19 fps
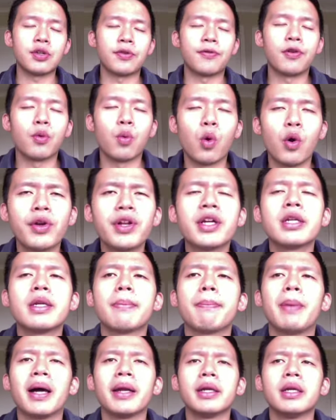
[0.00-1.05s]
if you wanted,
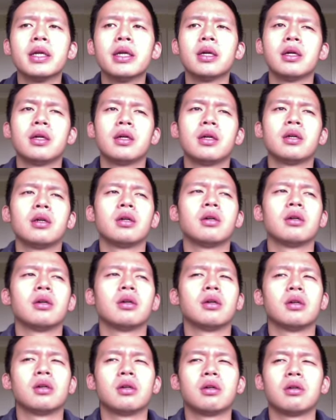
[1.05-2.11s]
but
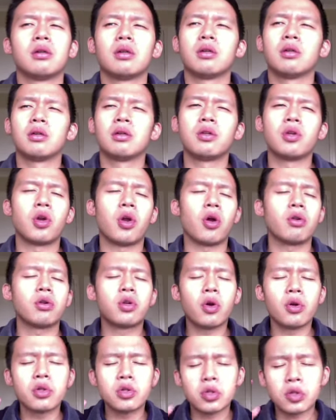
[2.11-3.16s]
you know,
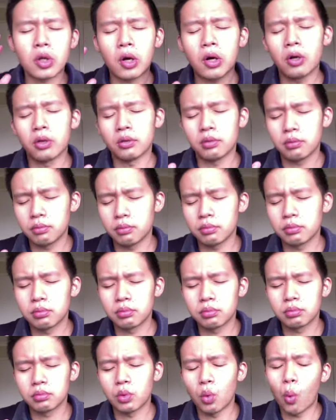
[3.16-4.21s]
those thoughts
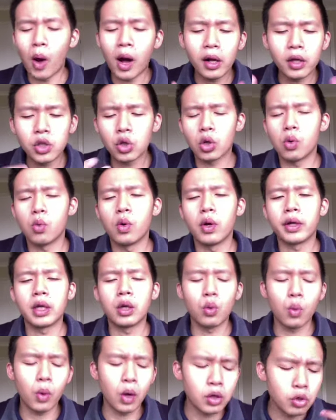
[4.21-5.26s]
while you're working,
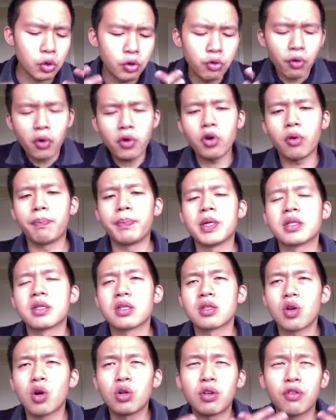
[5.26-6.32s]
while you grow your business,
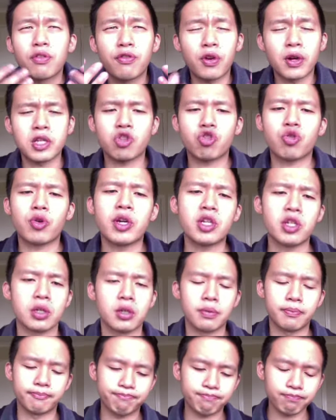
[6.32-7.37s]
all the frustration.
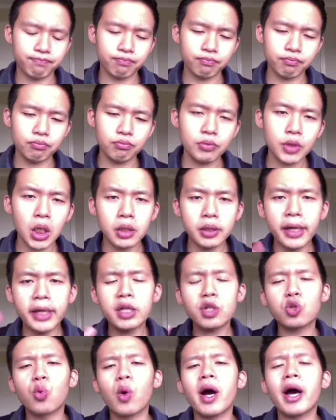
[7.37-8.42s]
That
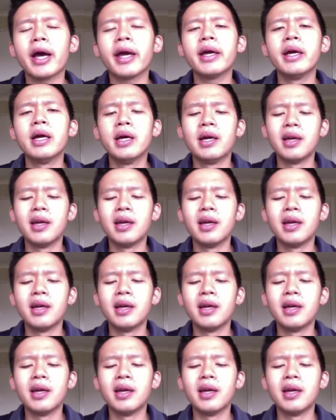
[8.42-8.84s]
is why